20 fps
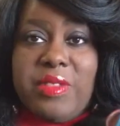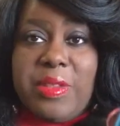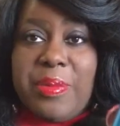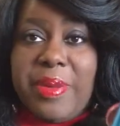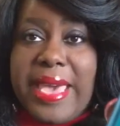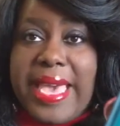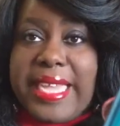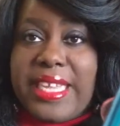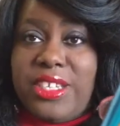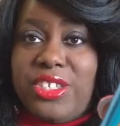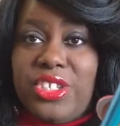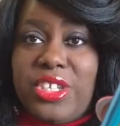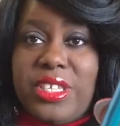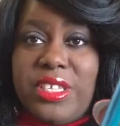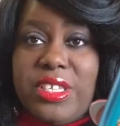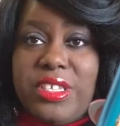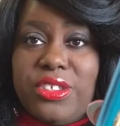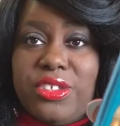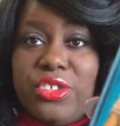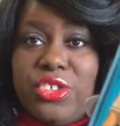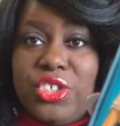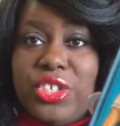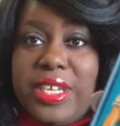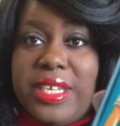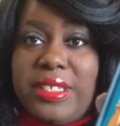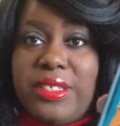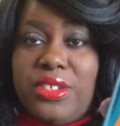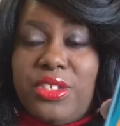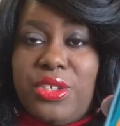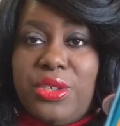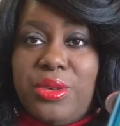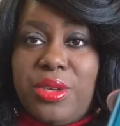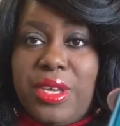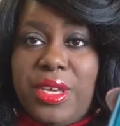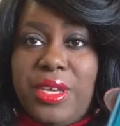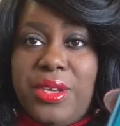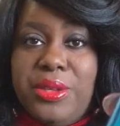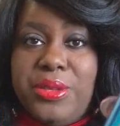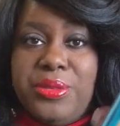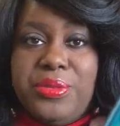The packaging is just too
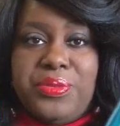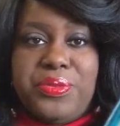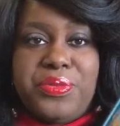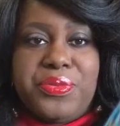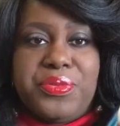cute.